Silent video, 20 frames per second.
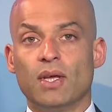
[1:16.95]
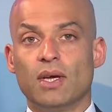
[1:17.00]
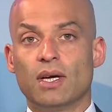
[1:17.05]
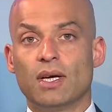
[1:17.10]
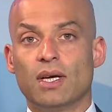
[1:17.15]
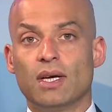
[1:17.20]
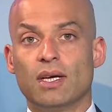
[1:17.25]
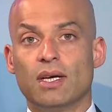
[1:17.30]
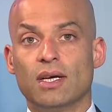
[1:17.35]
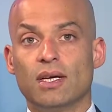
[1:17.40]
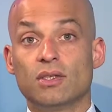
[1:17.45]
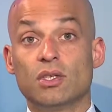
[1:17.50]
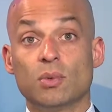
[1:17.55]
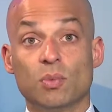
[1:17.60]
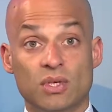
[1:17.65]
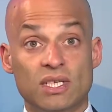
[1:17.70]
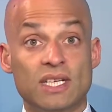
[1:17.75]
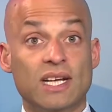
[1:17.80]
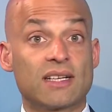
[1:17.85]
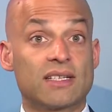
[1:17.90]
to
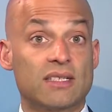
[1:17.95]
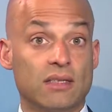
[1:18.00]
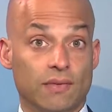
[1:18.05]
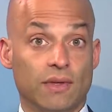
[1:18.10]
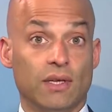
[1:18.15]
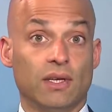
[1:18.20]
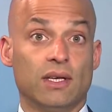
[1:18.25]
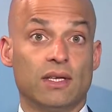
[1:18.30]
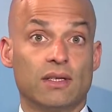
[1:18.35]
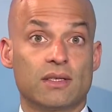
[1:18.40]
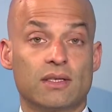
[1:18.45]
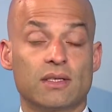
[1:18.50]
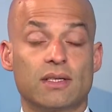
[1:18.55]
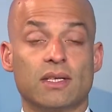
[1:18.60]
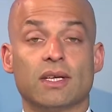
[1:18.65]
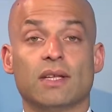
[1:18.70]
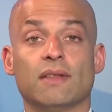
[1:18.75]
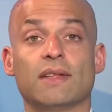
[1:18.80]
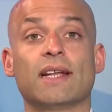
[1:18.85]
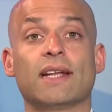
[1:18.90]
protect civilians.
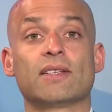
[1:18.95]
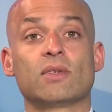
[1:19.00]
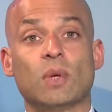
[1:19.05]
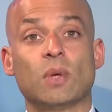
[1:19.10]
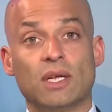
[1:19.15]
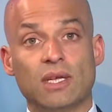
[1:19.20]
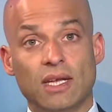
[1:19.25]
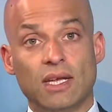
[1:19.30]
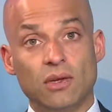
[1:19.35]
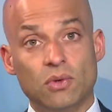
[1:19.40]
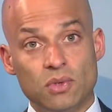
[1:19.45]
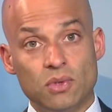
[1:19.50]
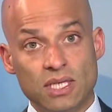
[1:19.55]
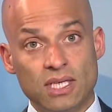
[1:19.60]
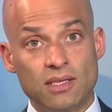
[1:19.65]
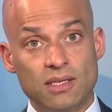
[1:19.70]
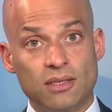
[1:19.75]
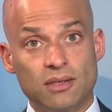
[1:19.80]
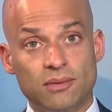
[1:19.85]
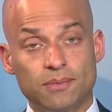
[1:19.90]
That is what NATO
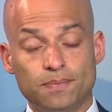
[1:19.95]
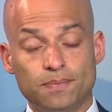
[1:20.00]
did,